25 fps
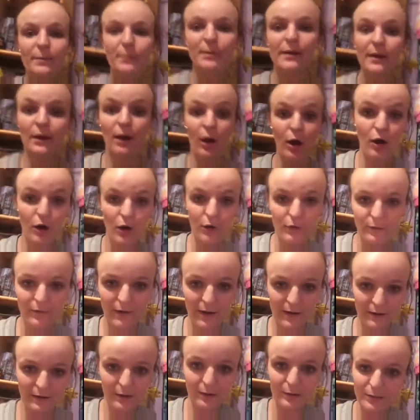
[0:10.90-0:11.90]
a bit off.
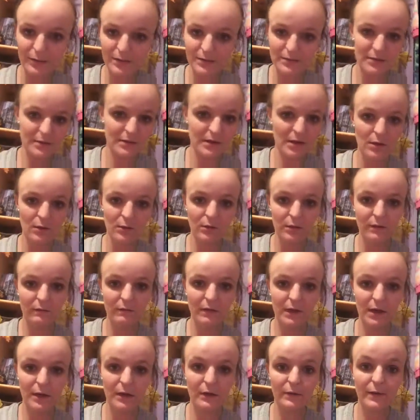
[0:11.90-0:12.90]
I know this is the only
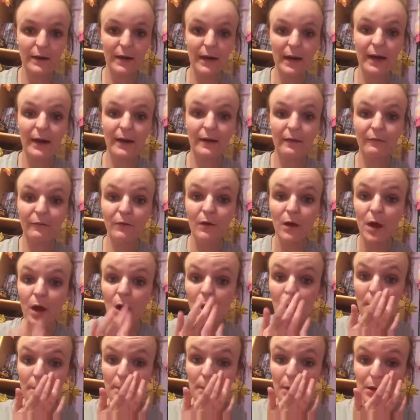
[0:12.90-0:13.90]
video that I have
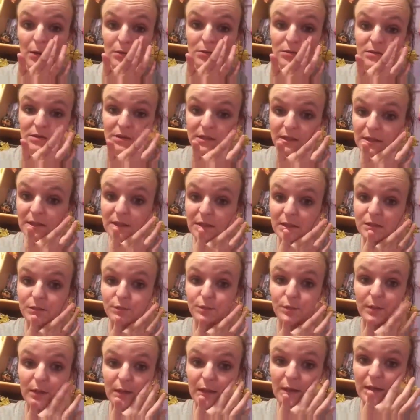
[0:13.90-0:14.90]
posted
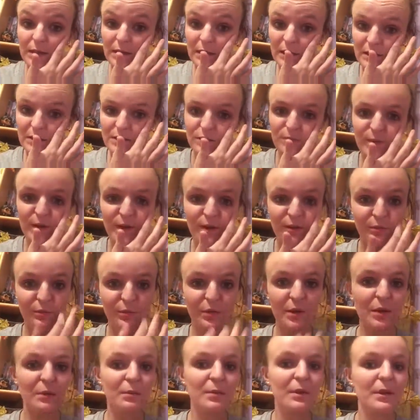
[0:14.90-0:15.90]
this week. It's been
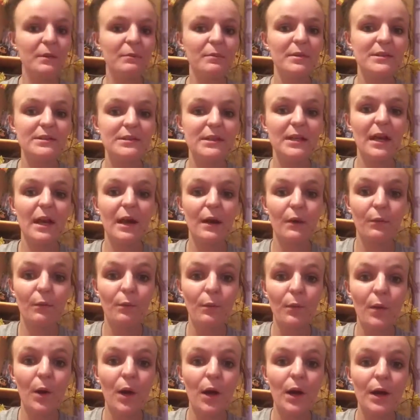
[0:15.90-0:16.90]
really busy at
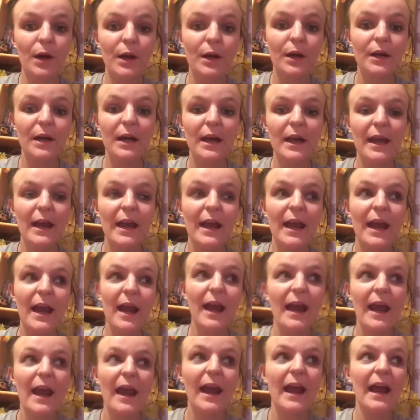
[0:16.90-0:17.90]
work
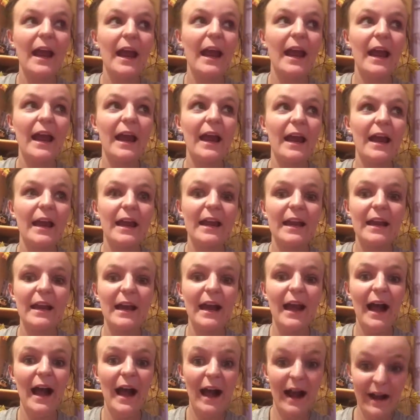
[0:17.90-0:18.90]
and
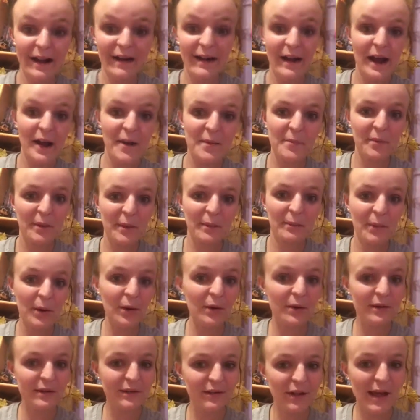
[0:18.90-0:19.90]
I got
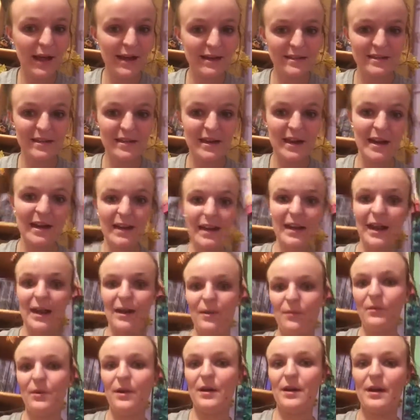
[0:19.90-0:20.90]
promoted last night
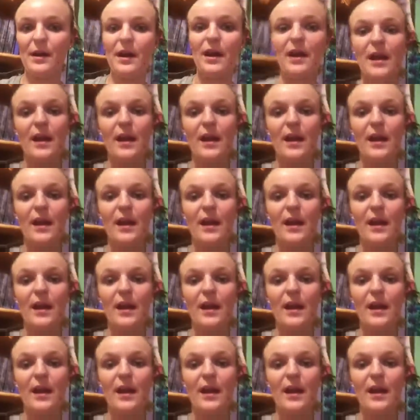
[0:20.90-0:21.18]
at work,